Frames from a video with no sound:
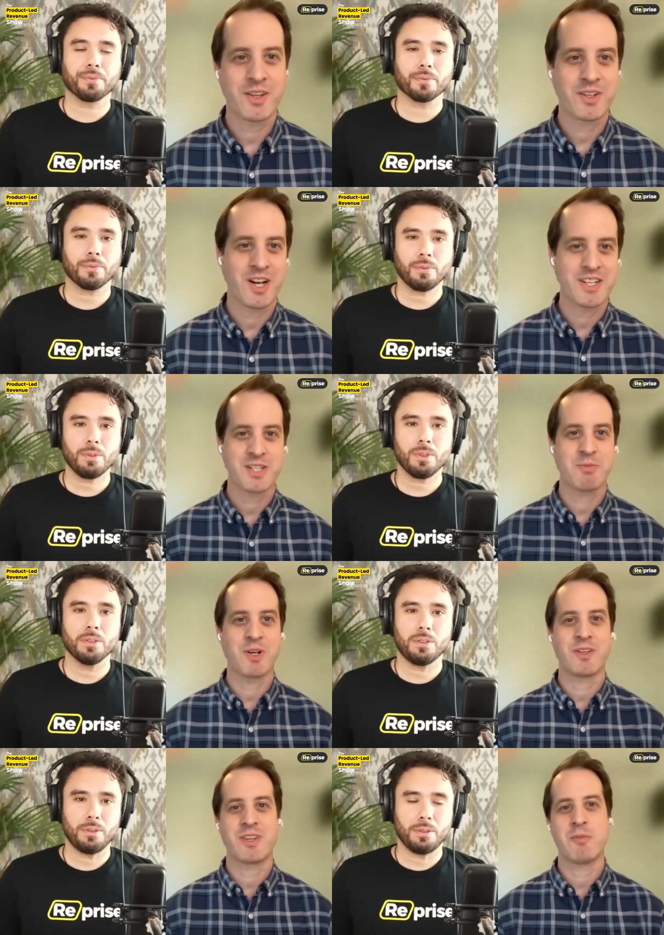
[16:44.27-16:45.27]
Speaker 1: on the
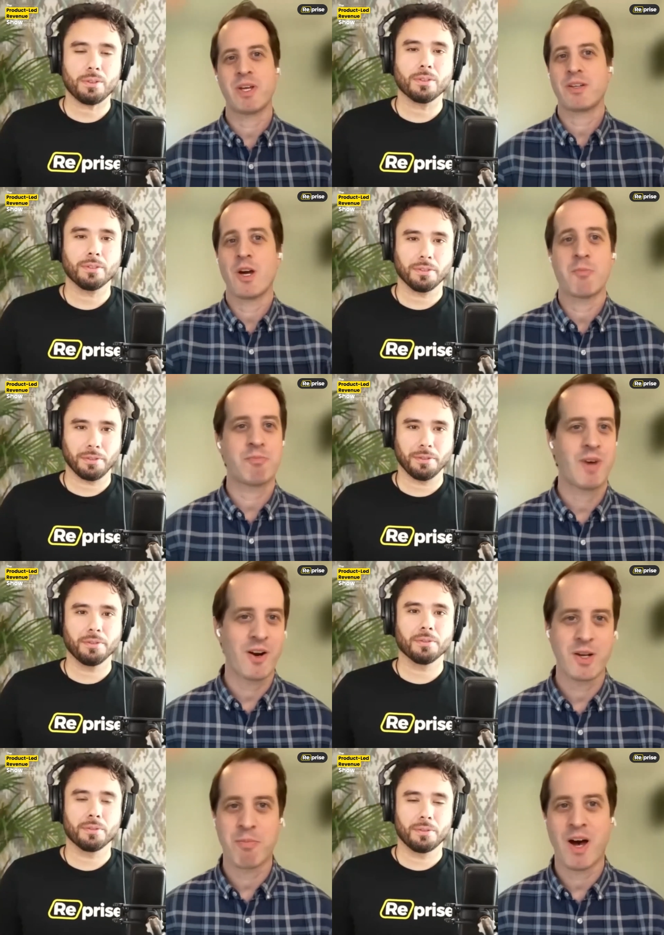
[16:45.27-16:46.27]
customer, then being, nope, I
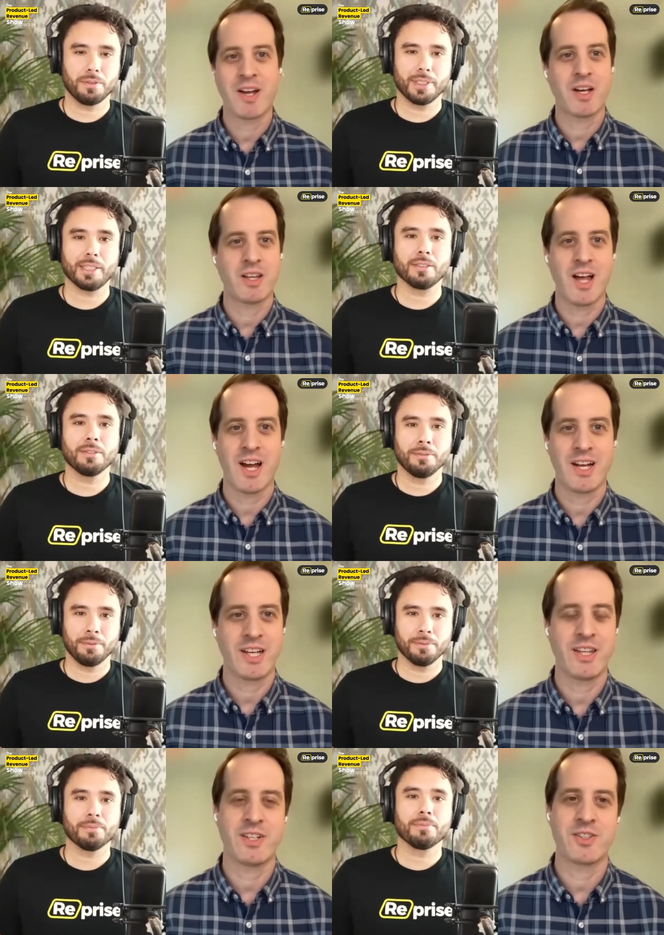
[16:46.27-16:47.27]
already bought online,
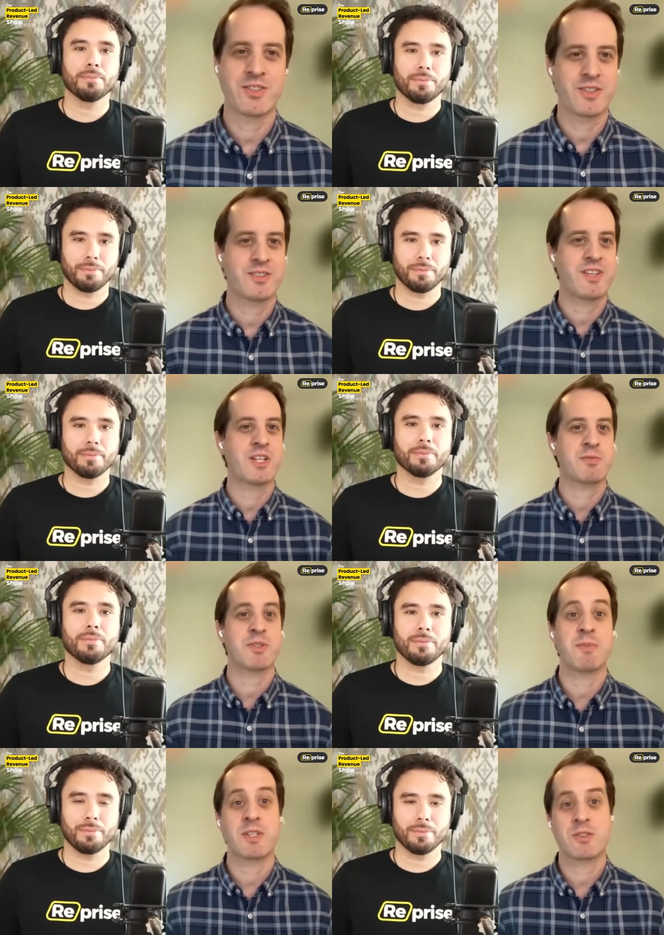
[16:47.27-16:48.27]
and then just the
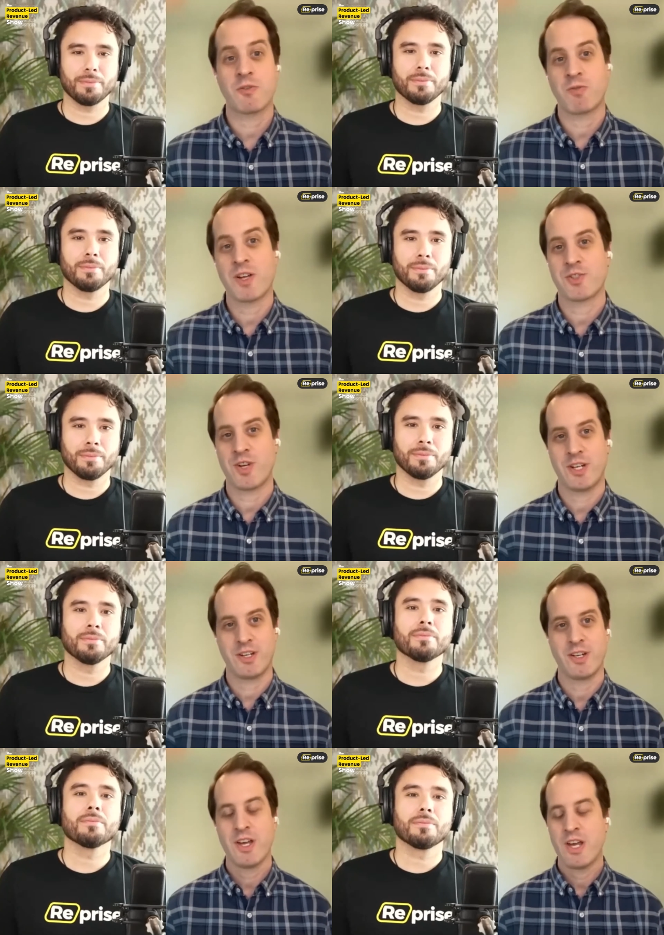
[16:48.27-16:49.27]
salesperson being so
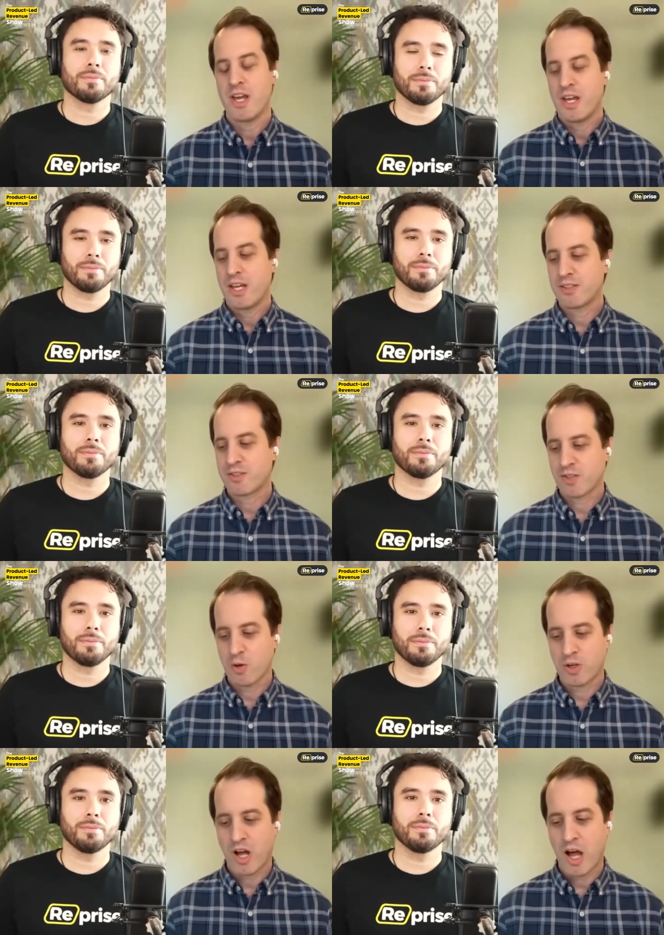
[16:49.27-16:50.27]
frustrated is
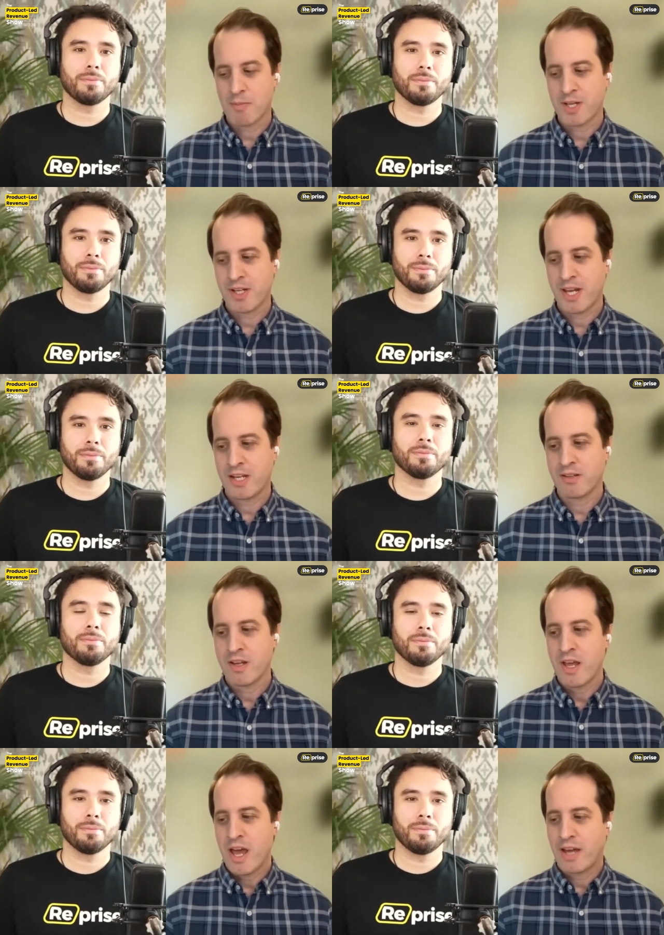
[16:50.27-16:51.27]
so common.
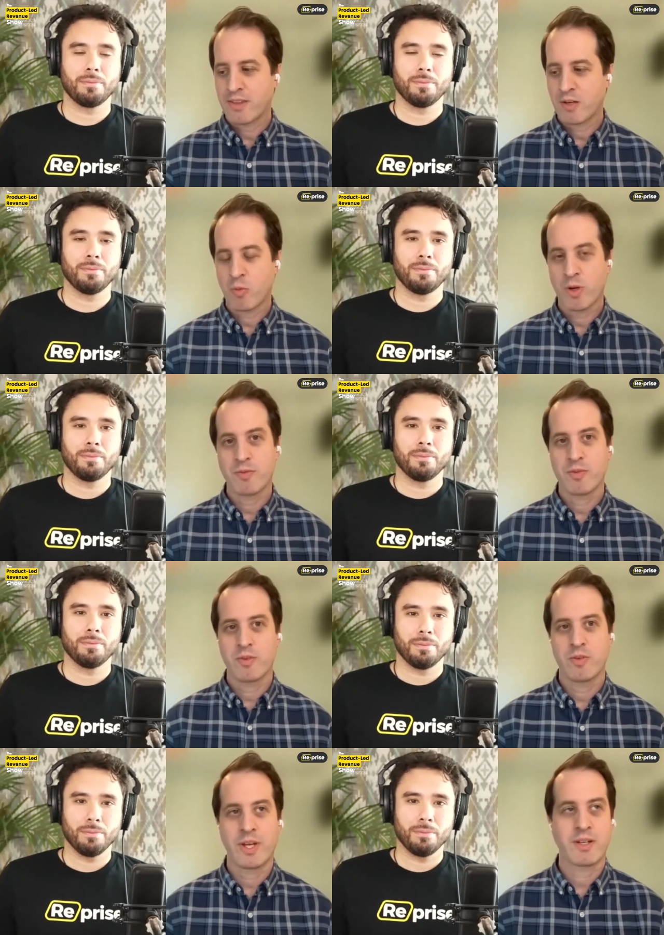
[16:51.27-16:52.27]
And I think what
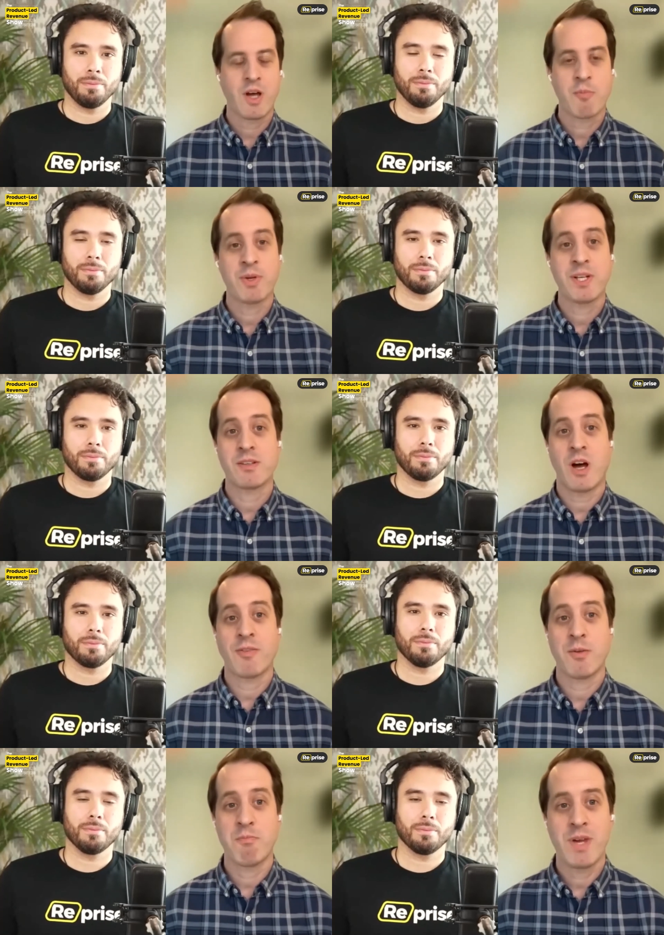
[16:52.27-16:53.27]
like companies
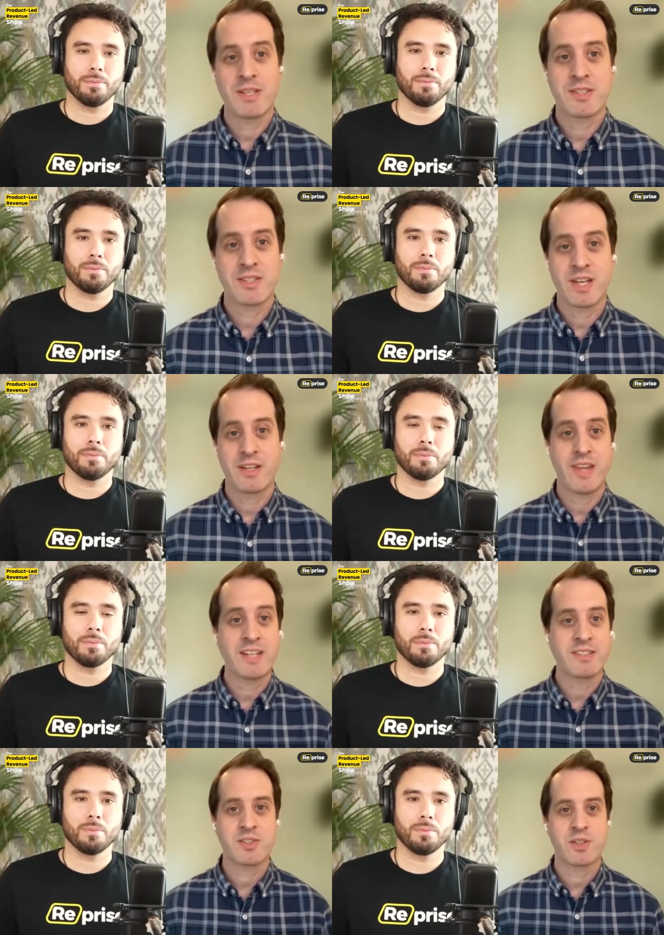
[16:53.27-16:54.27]
often miss is that
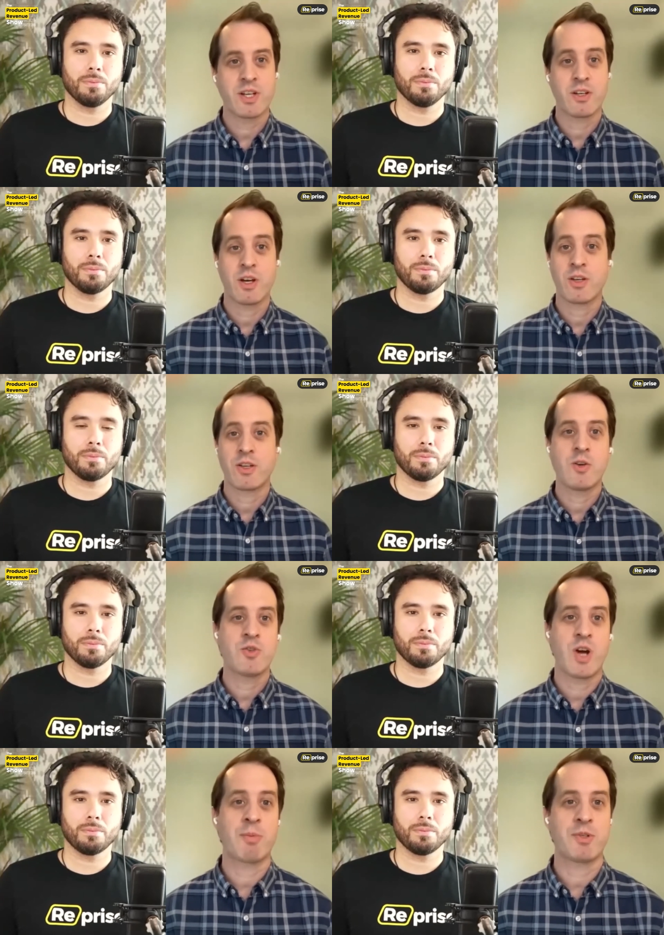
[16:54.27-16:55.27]
that's actually a, a
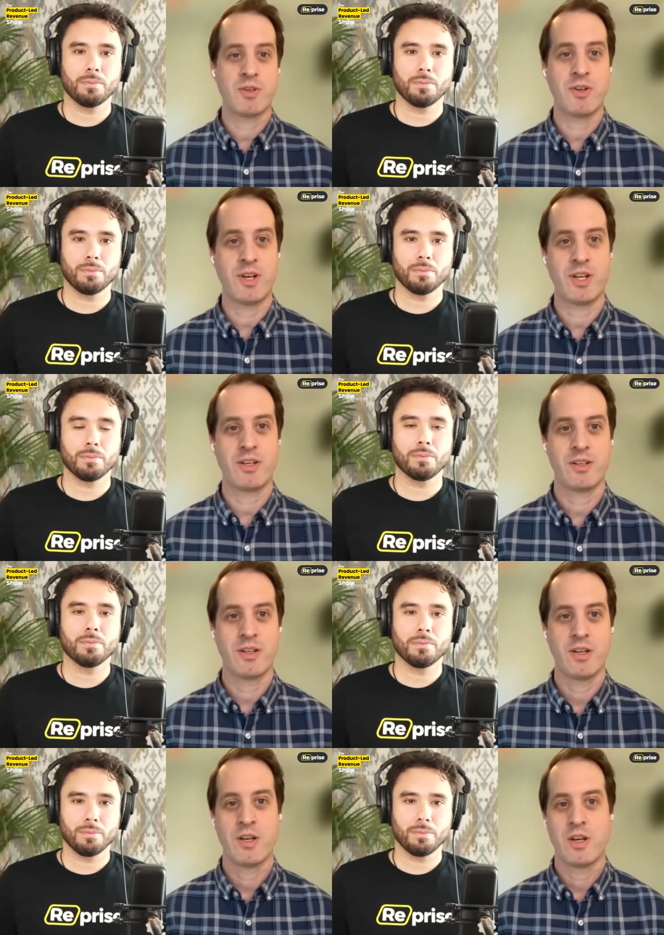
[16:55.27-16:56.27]
huge opportunity
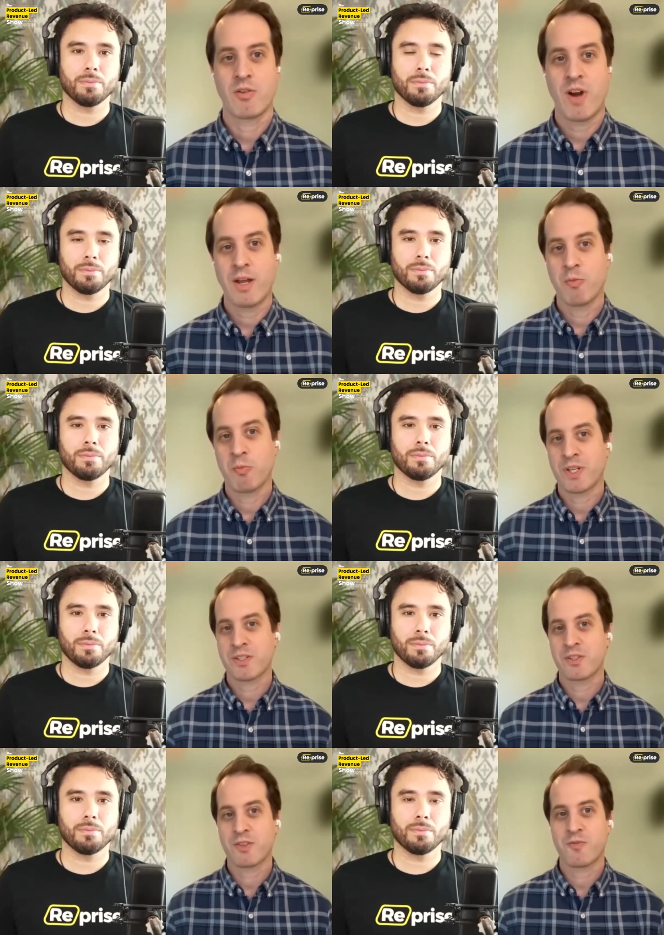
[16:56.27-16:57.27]
right?
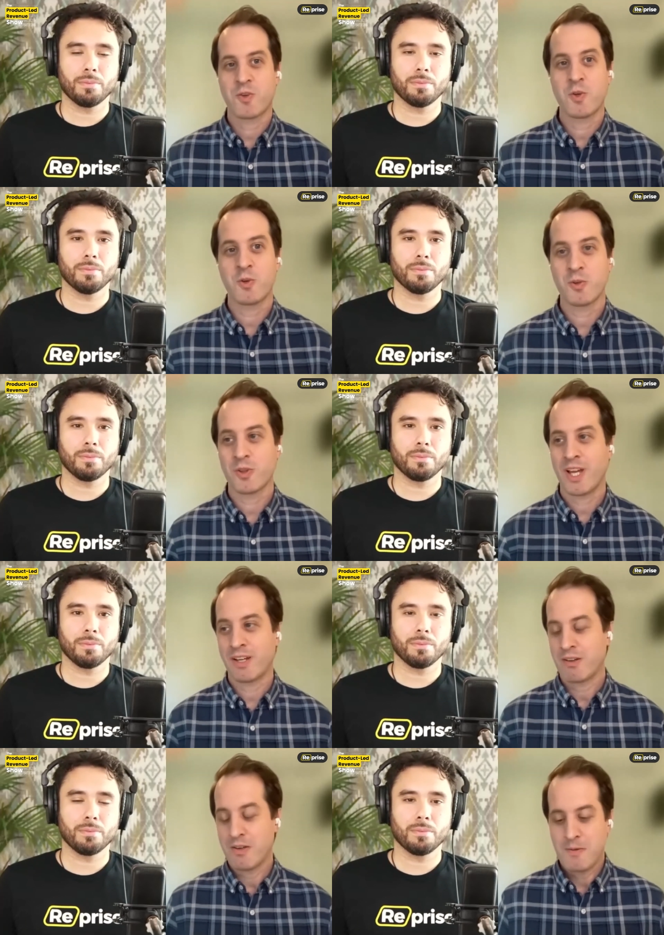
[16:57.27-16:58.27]
Because there's a few like